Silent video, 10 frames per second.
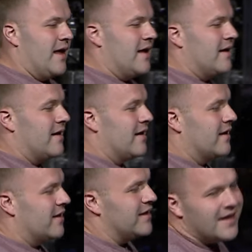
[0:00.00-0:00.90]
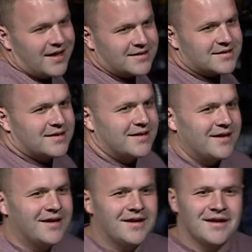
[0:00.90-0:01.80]
And yet
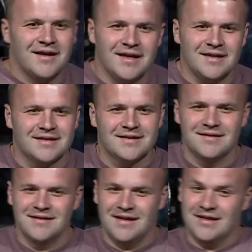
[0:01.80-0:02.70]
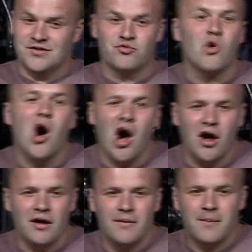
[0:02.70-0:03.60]
it's raw.
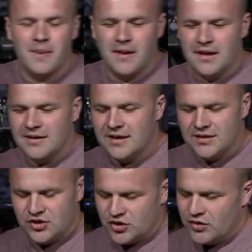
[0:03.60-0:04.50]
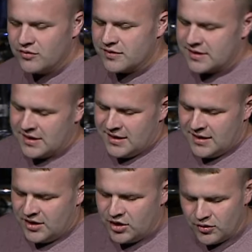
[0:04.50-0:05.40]
It shows,
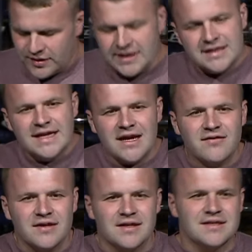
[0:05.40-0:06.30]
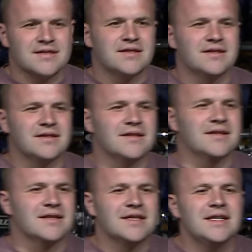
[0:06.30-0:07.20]
you know, King David is
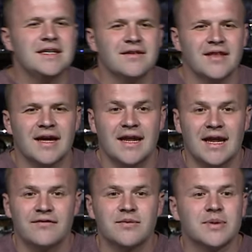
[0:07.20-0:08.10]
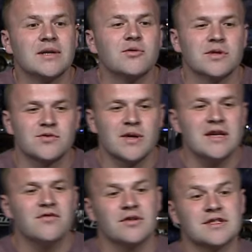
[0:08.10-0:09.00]
the king that everybody was
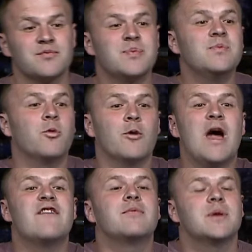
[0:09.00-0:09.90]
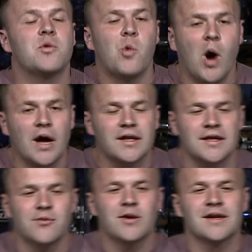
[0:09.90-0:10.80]
waiting for, is what everybody
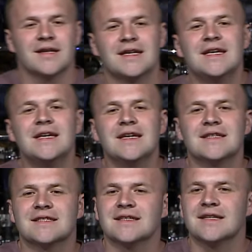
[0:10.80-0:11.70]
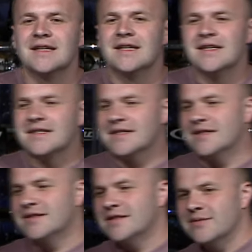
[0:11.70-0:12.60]
wanted. They wanted a king
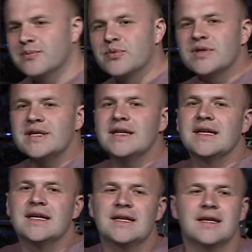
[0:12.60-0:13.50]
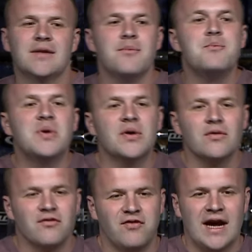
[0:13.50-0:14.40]
to bring and
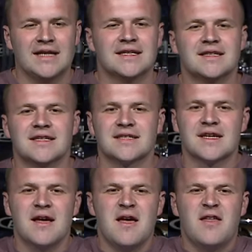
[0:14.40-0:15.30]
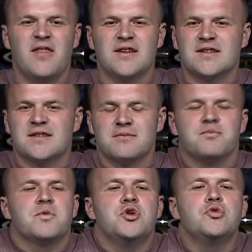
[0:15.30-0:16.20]
build finally
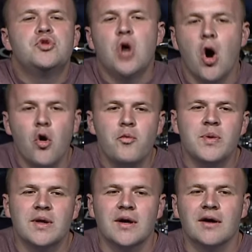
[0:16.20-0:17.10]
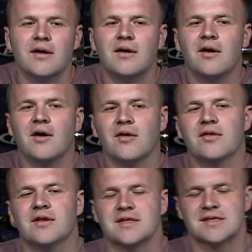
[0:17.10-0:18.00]
this utopia
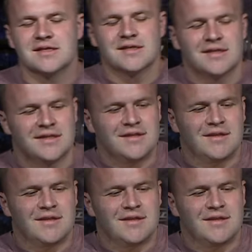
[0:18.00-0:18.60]
on this